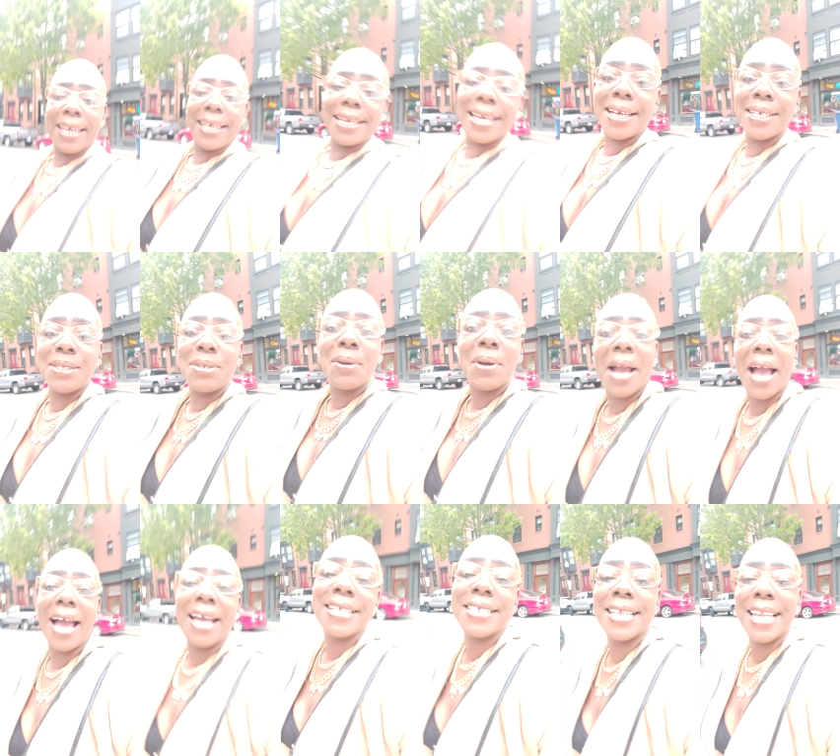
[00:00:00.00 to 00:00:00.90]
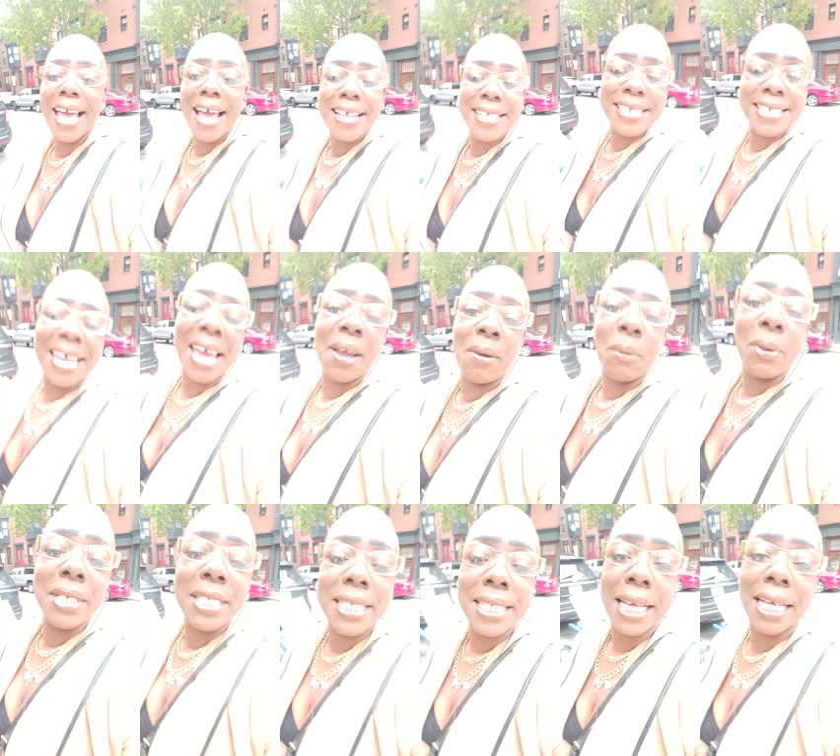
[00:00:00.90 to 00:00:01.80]
yes, you guys, last night
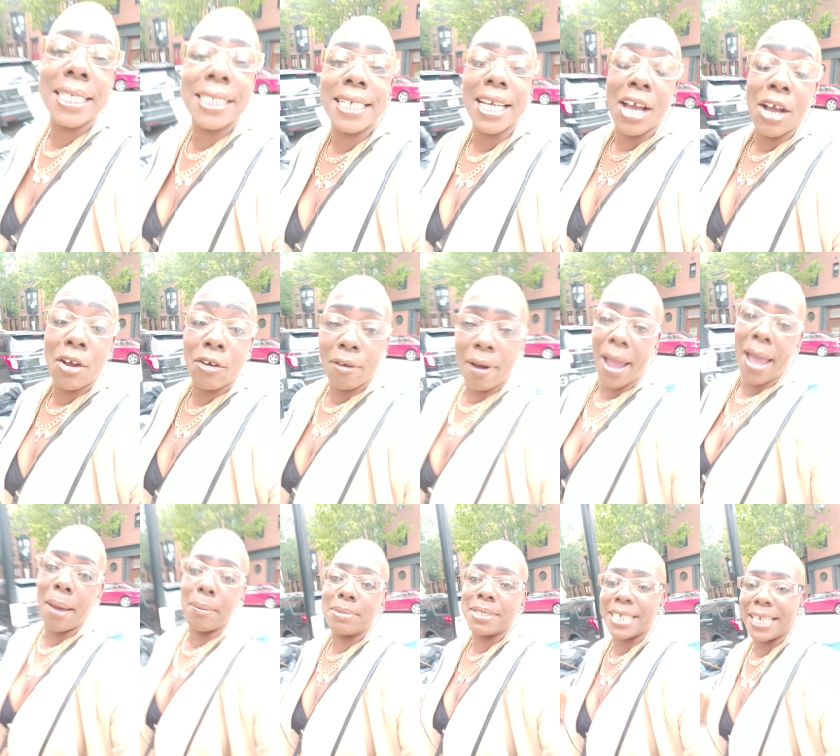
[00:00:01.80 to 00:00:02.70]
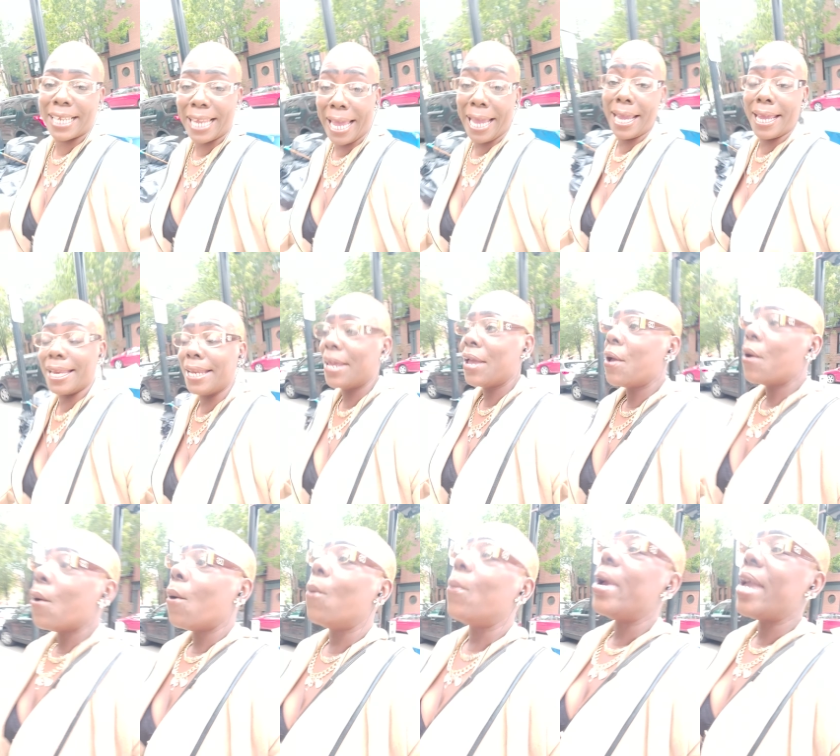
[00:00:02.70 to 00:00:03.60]
was such a crab delight.
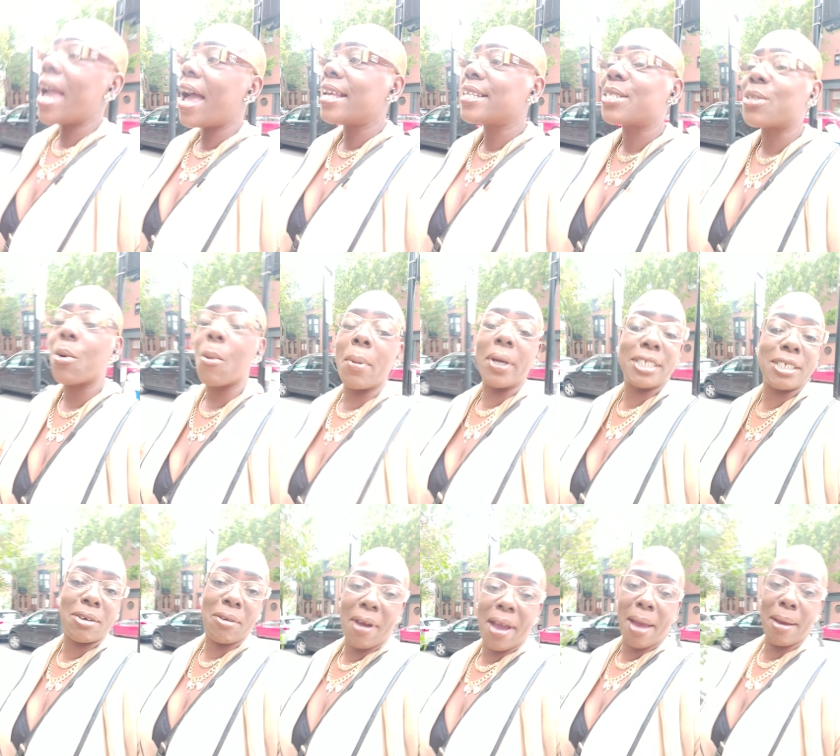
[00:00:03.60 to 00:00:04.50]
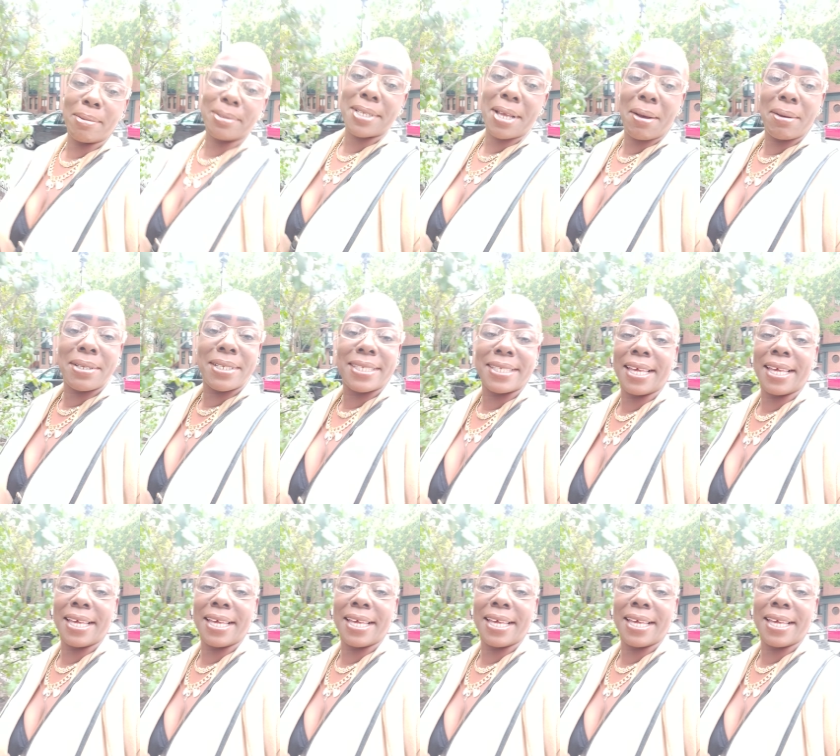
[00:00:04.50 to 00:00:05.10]
We had so much crabs. I was